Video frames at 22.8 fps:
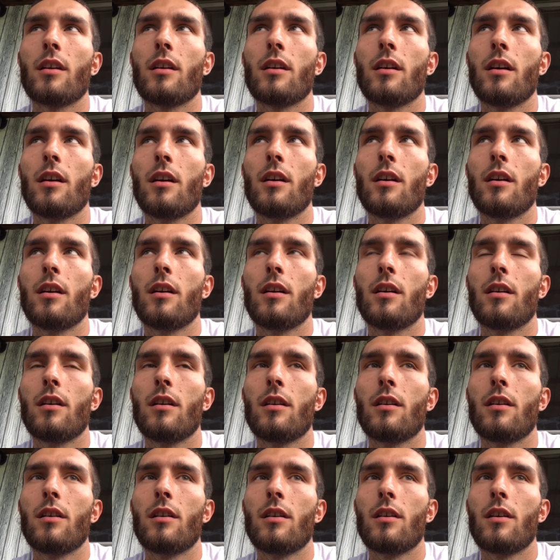
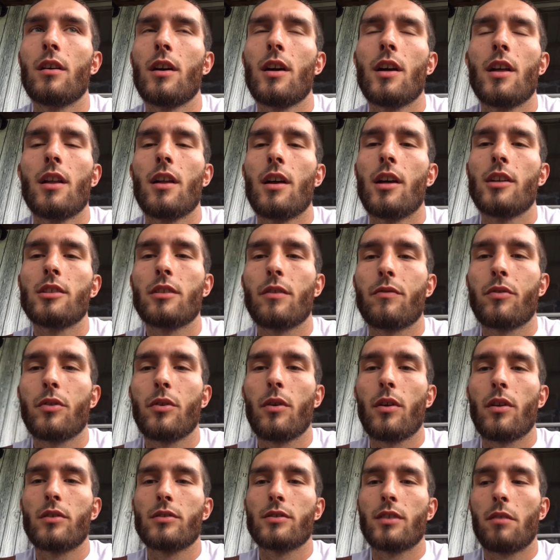There's a few
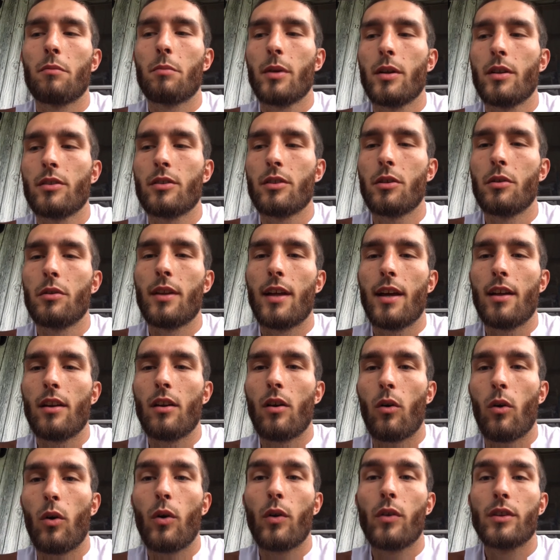others I've been to that
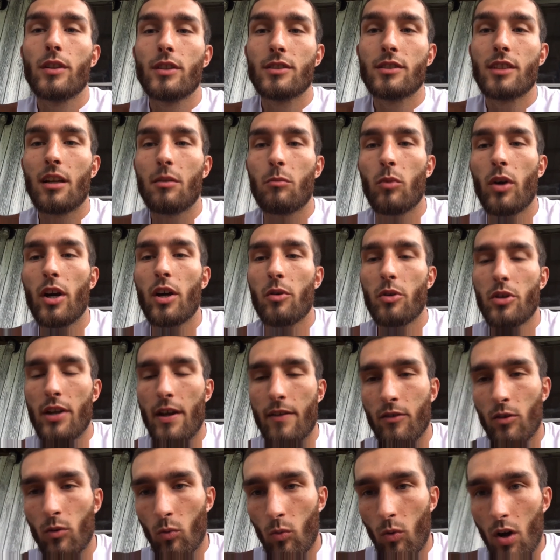are the same way where you have
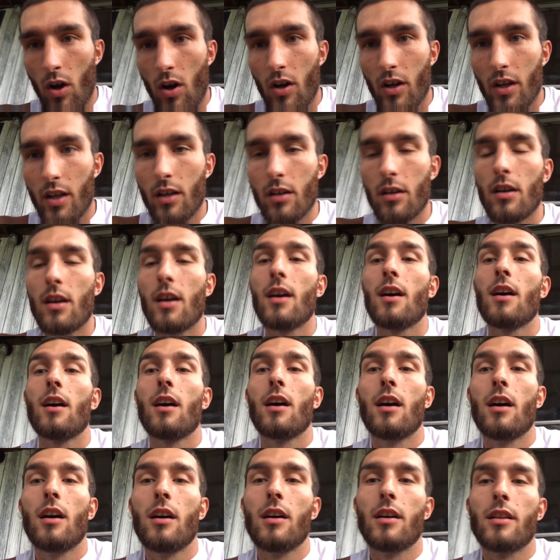to walk.
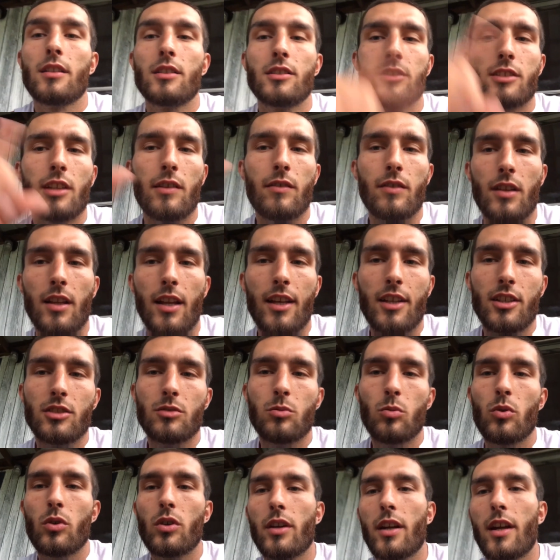The Seven Lakes
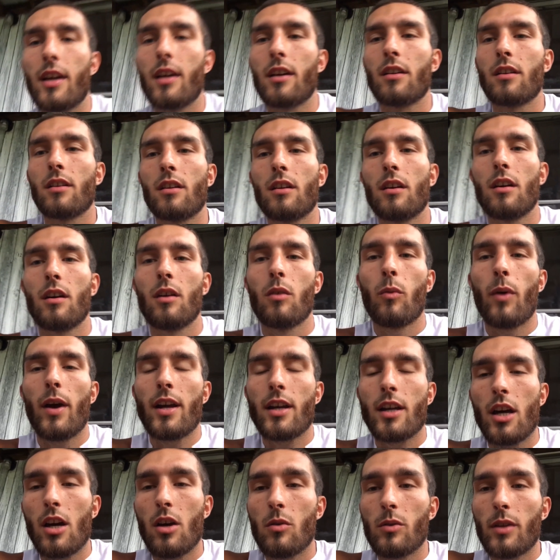one in
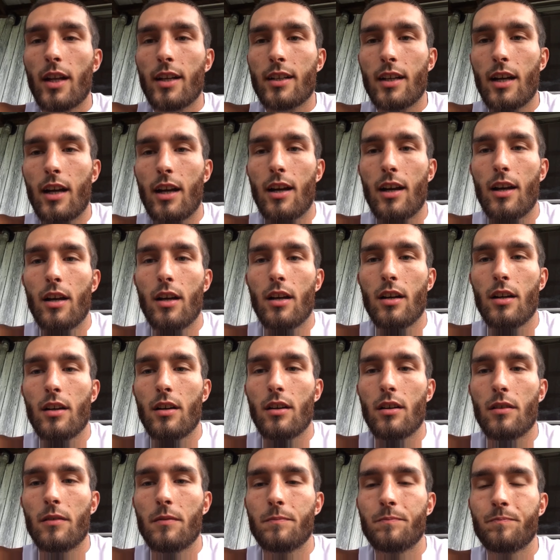Waco, like
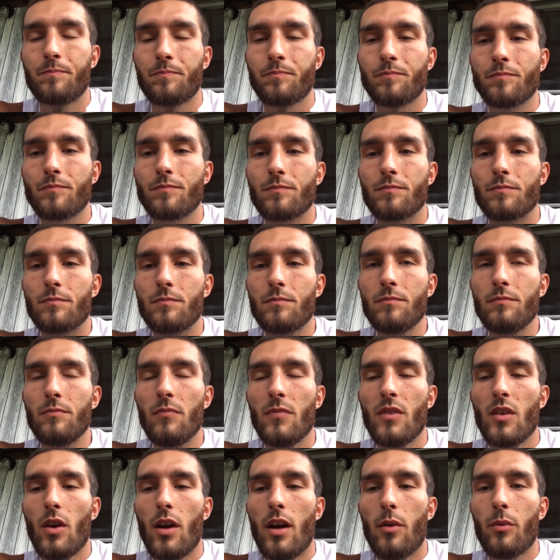
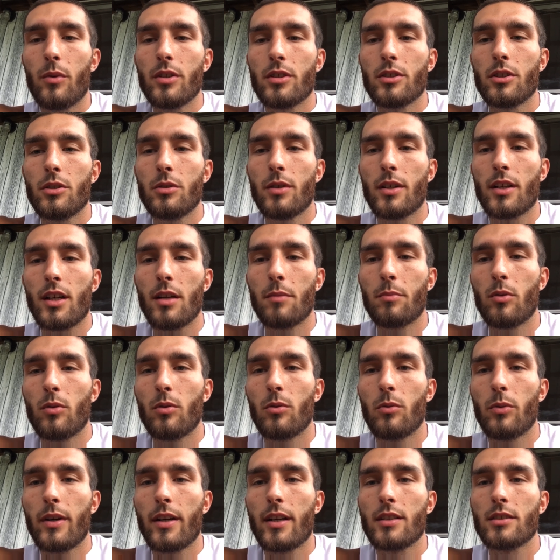I went to a couple of
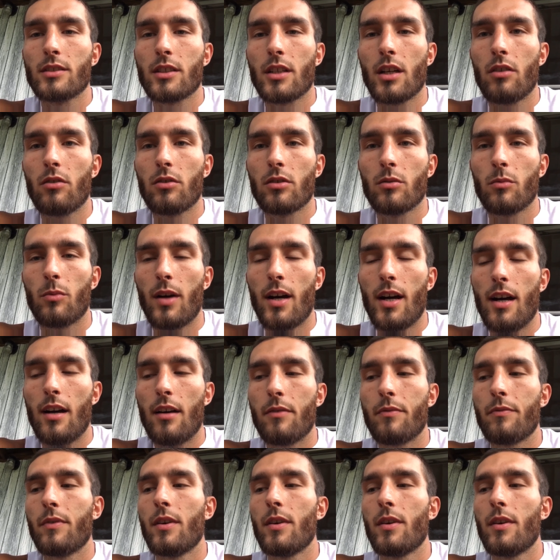weekends ago with the wife.